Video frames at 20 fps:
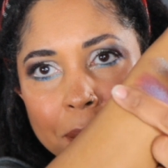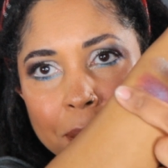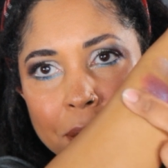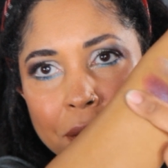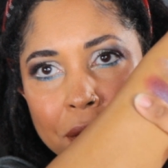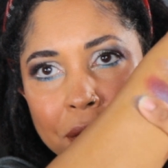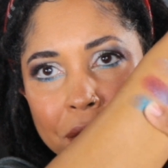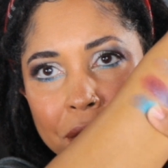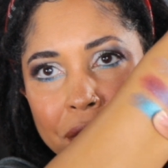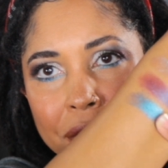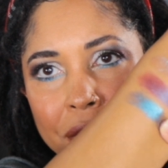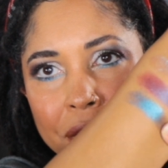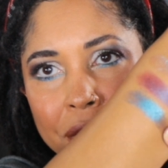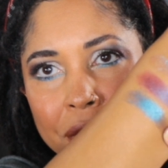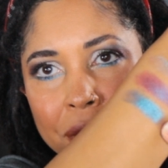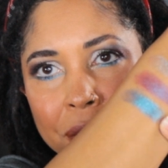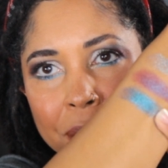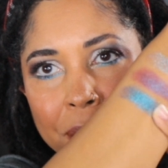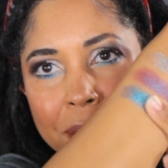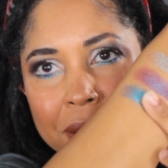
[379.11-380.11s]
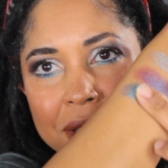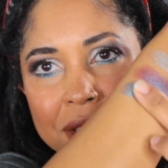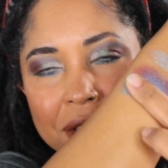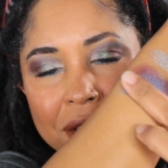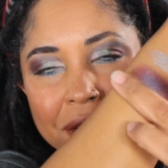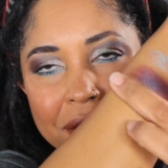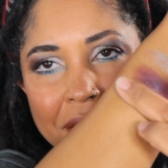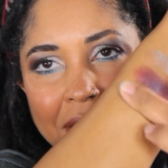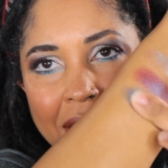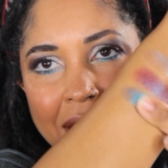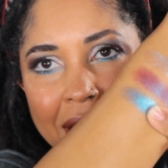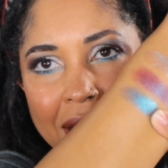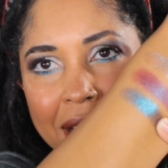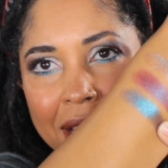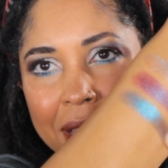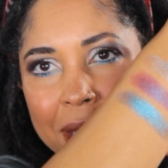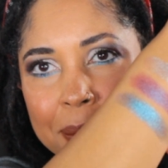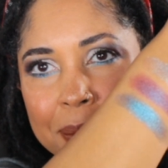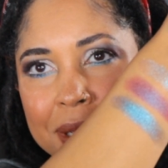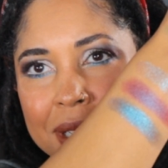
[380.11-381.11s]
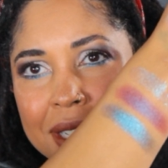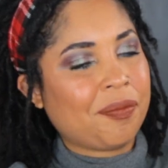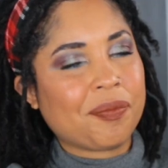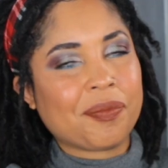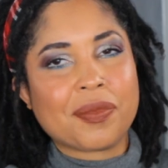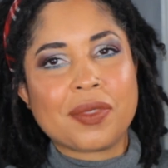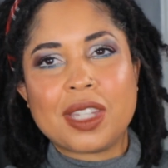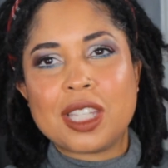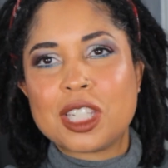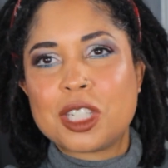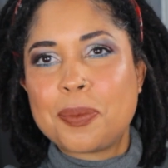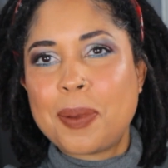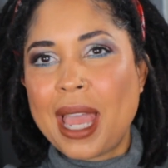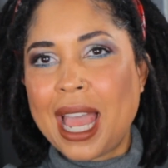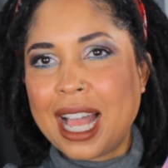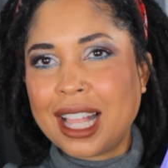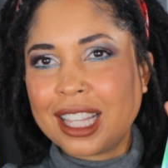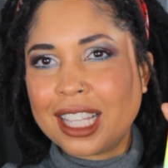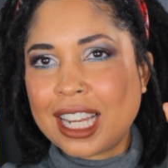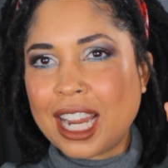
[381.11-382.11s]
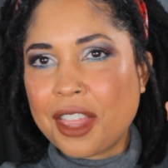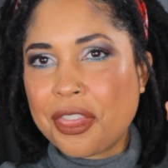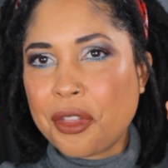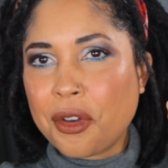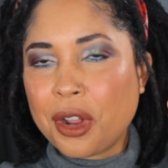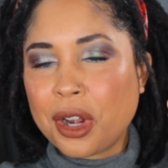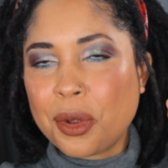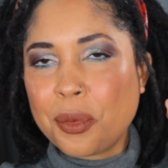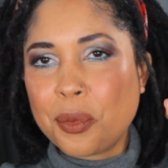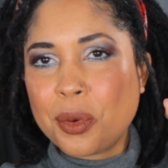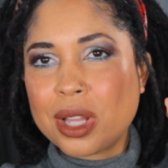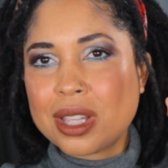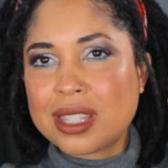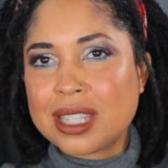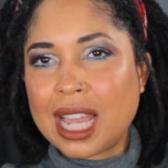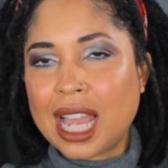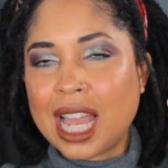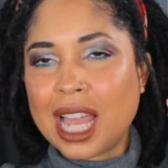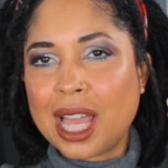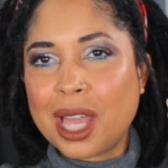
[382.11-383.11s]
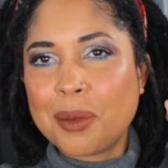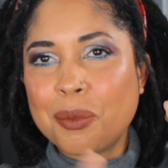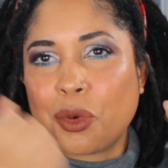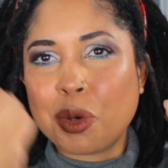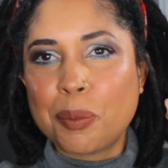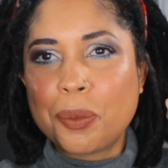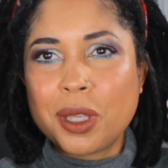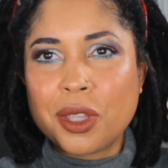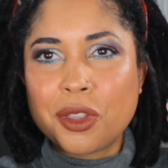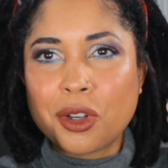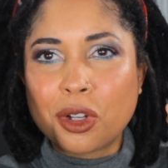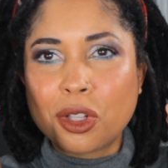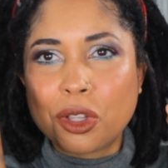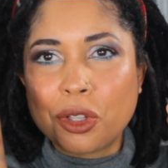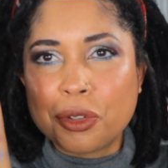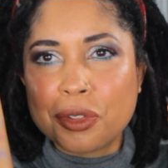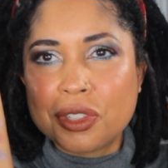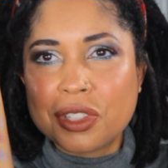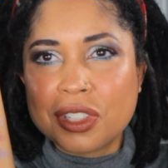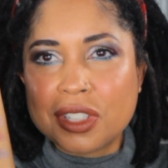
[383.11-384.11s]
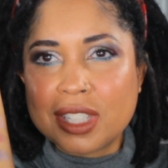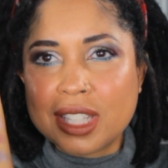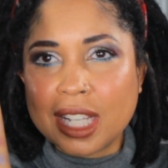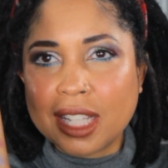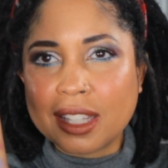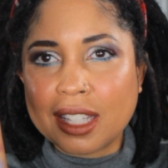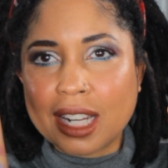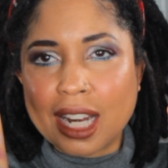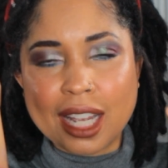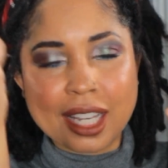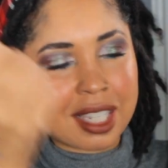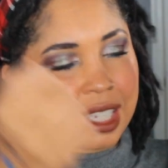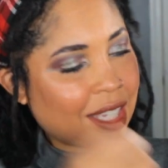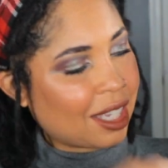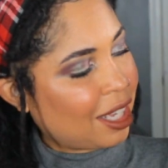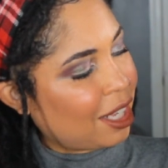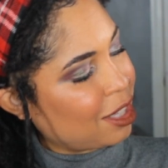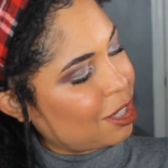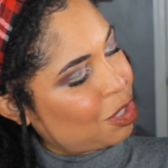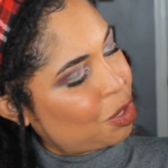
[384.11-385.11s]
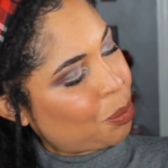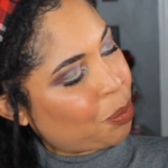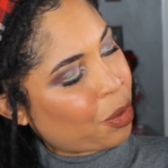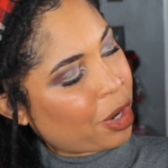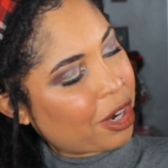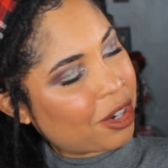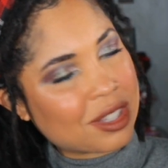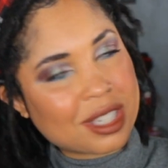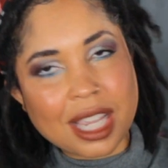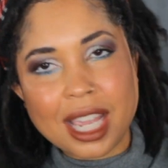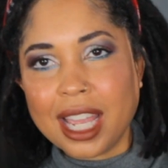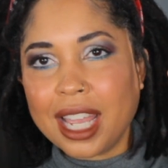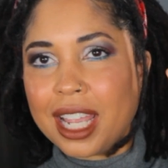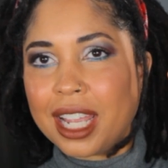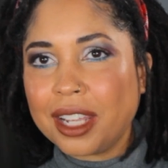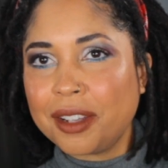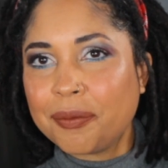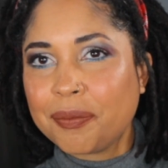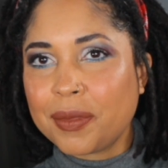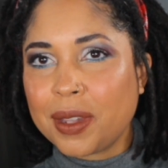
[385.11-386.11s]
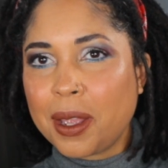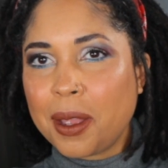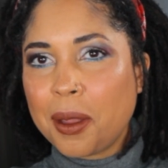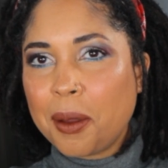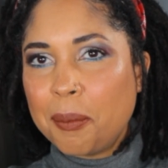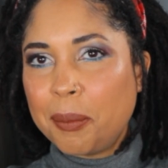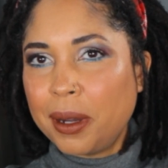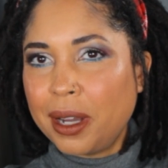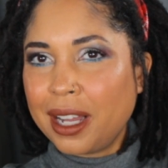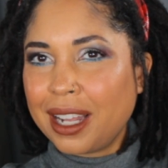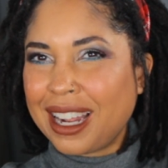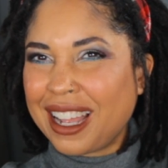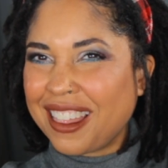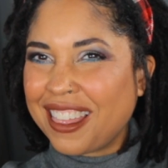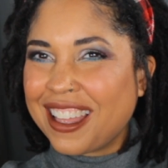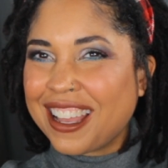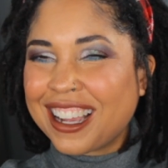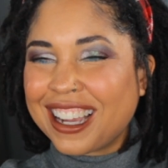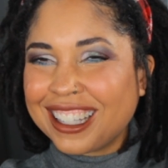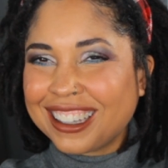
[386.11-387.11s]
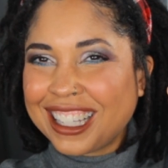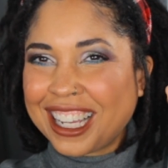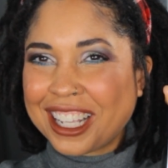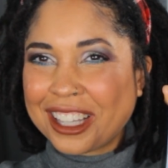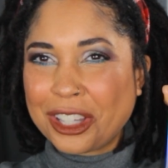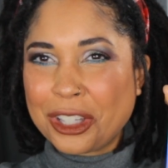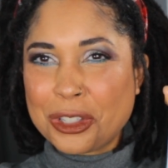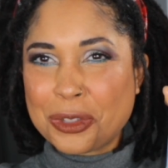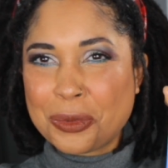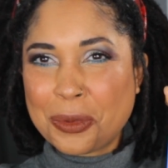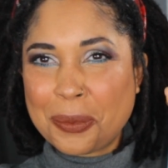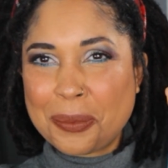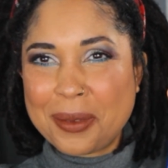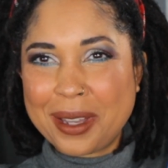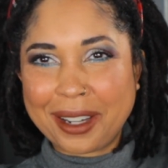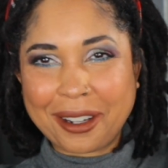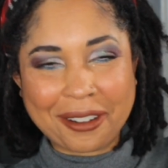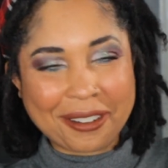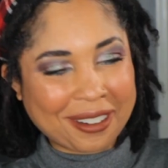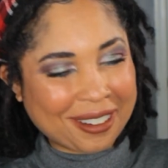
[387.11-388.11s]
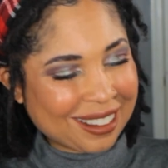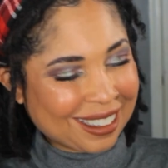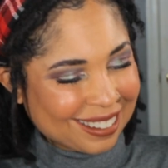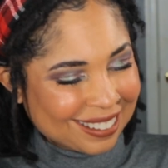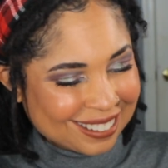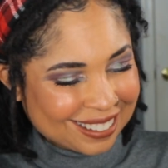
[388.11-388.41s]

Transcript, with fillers: Beautiful winter vibes. This palette, I thought at one time would be the closest thing that I could get to Muerte, but I think I like this one better.